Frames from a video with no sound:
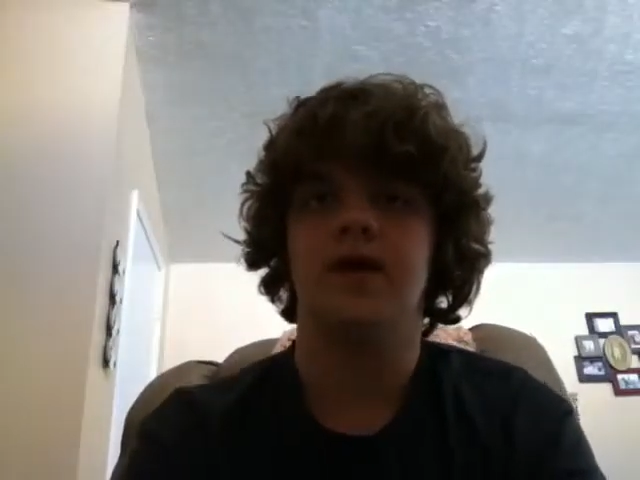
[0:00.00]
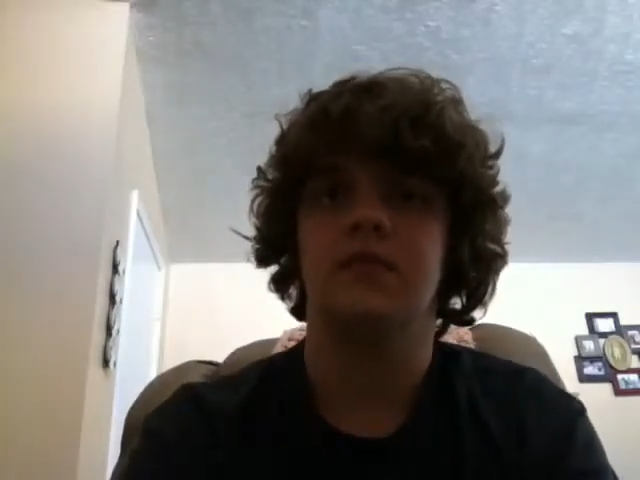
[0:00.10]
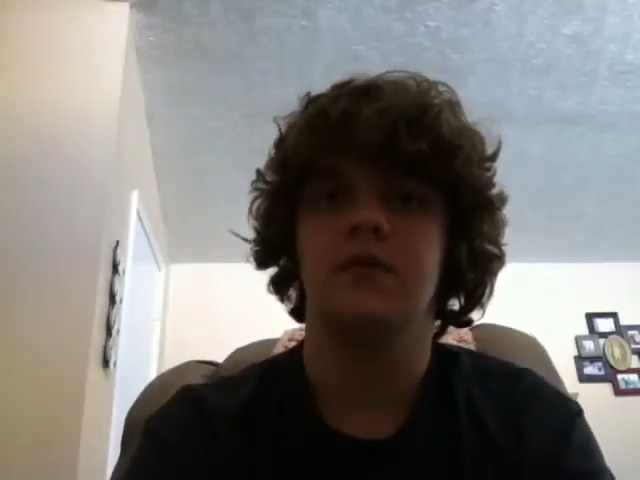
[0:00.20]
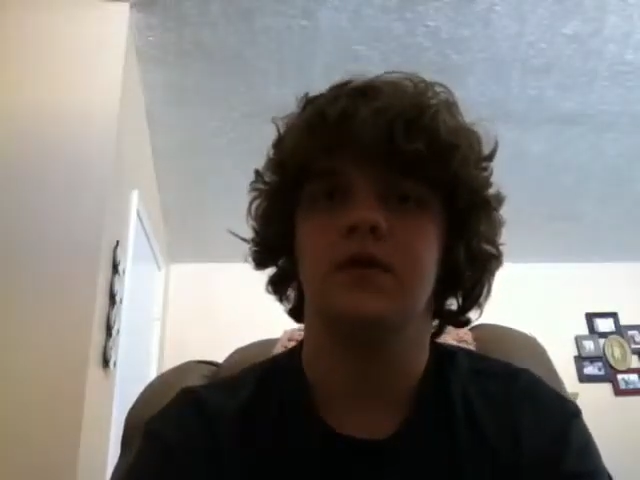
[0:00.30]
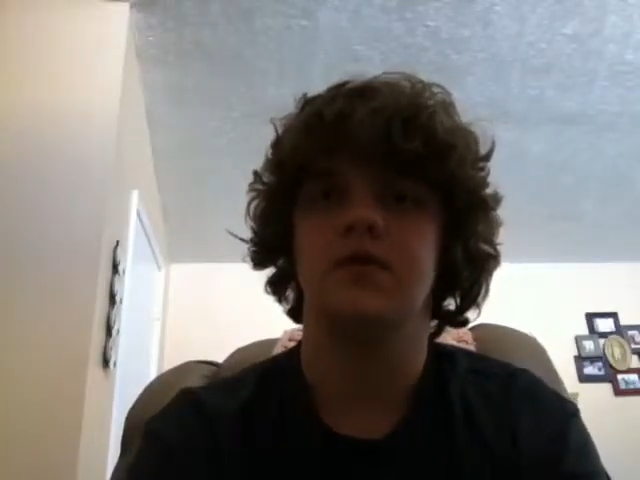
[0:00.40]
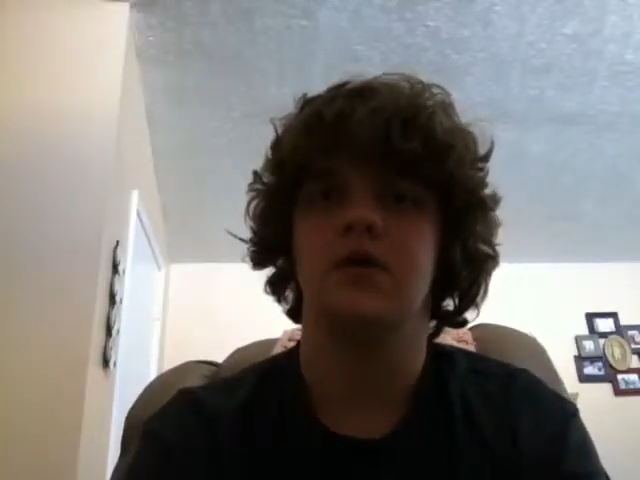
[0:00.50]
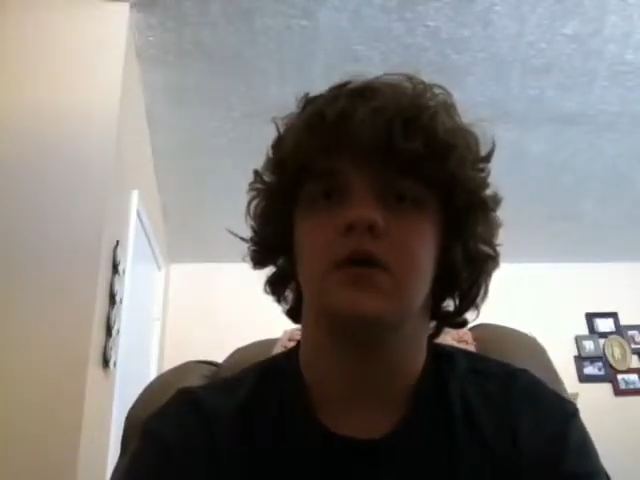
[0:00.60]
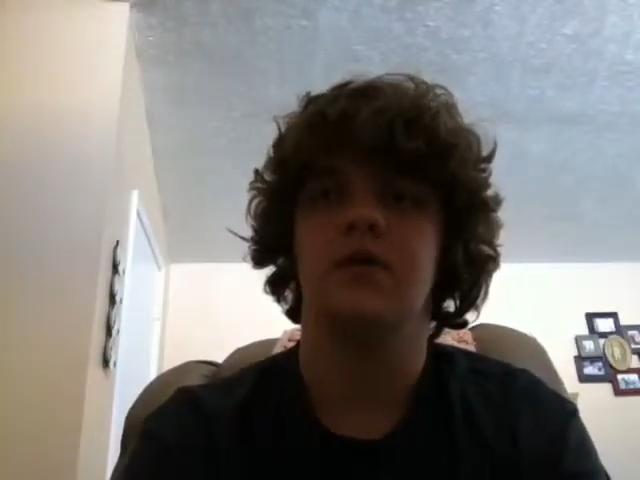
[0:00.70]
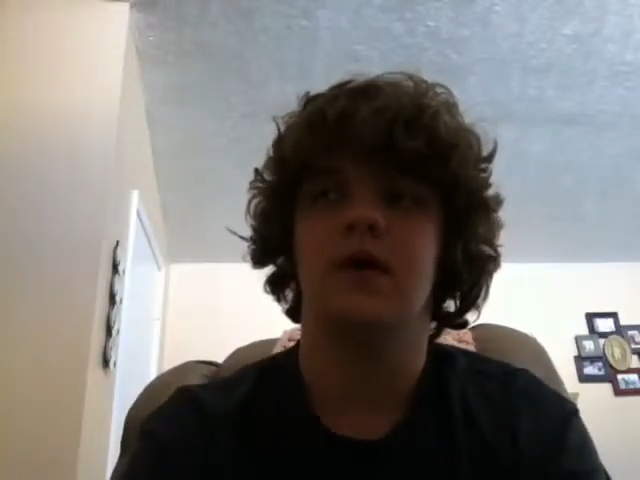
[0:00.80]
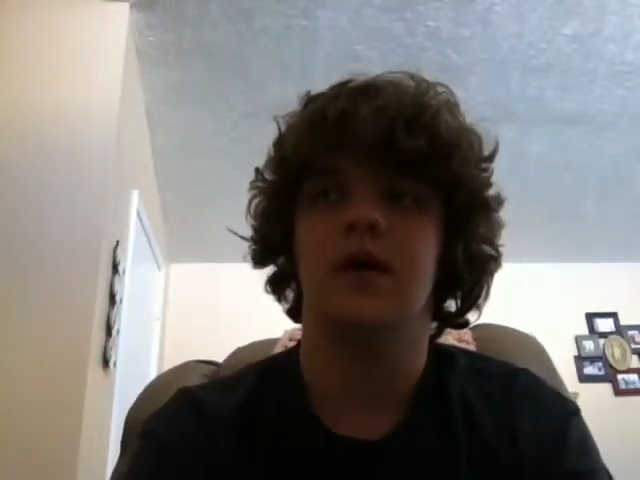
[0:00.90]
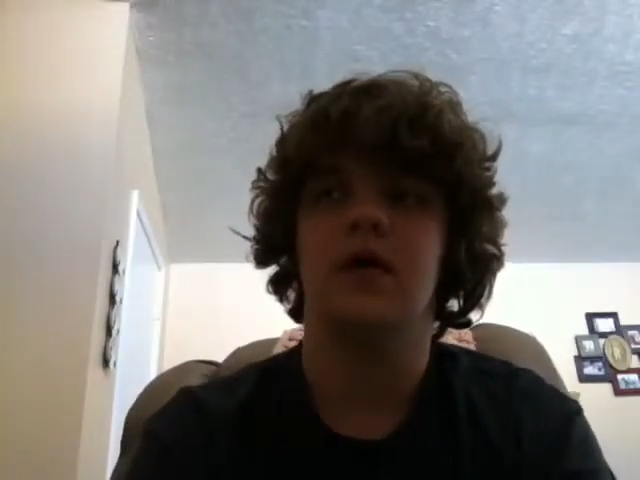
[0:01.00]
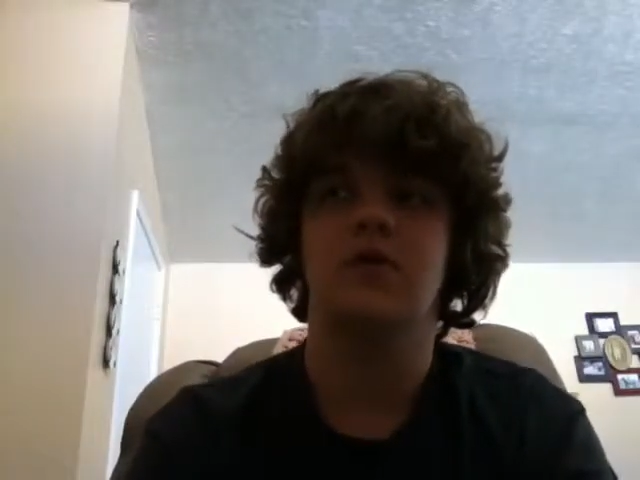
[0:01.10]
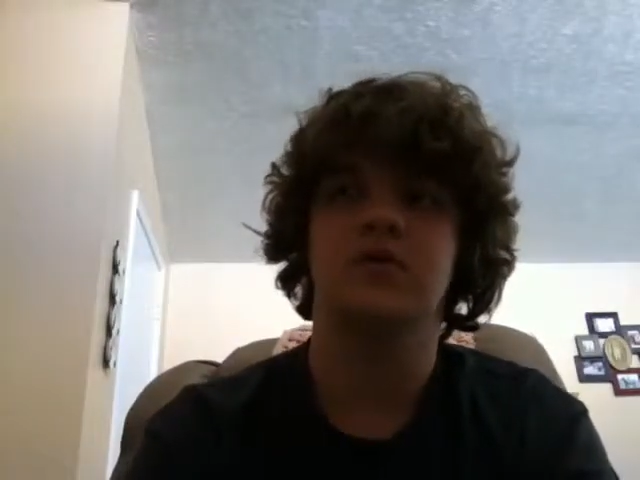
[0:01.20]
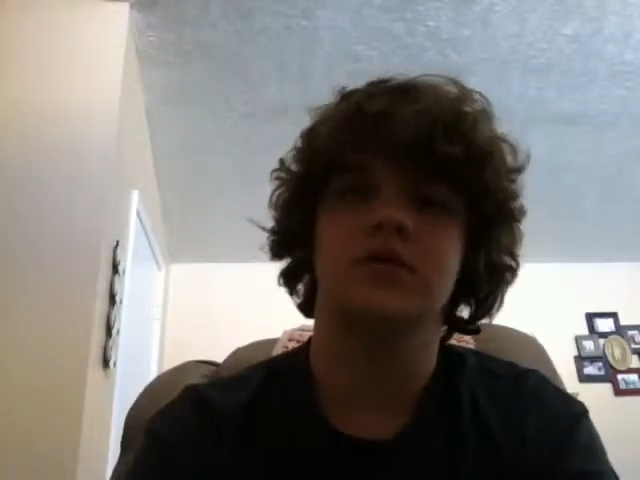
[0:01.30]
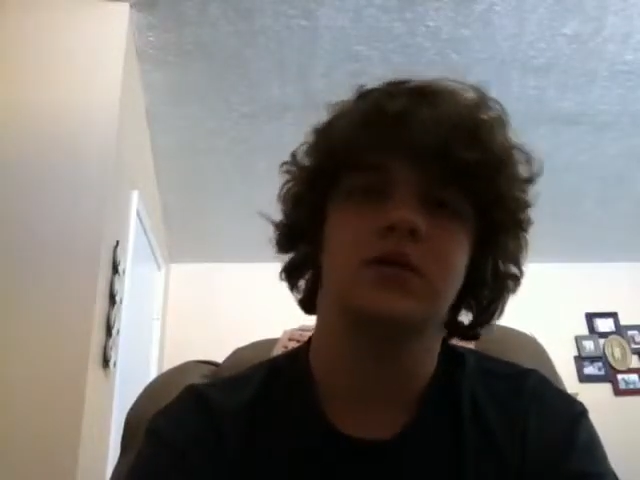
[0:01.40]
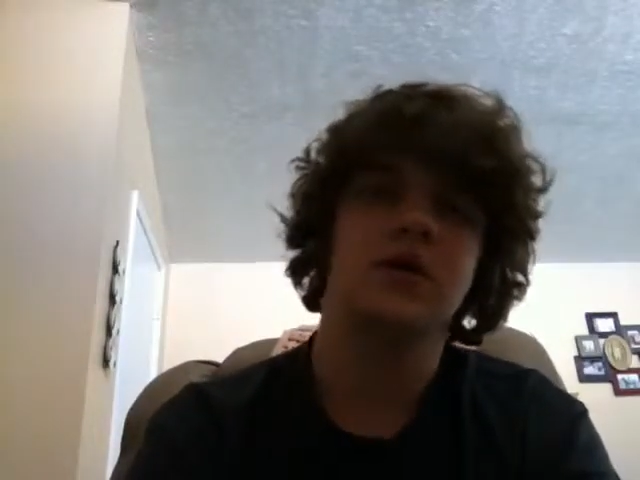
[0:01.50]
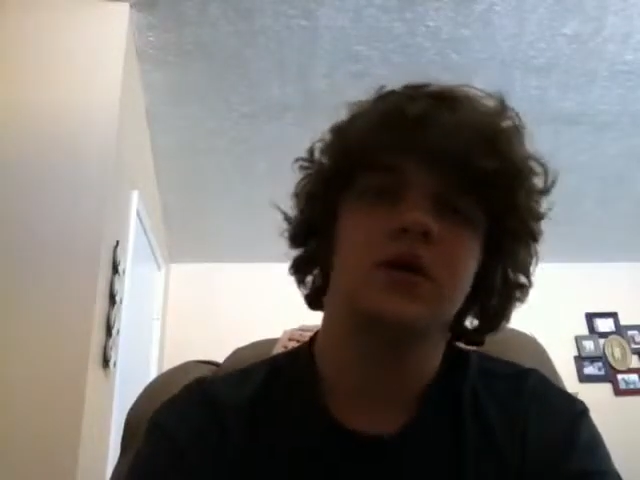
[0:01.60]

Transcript: I'm going to be talking about,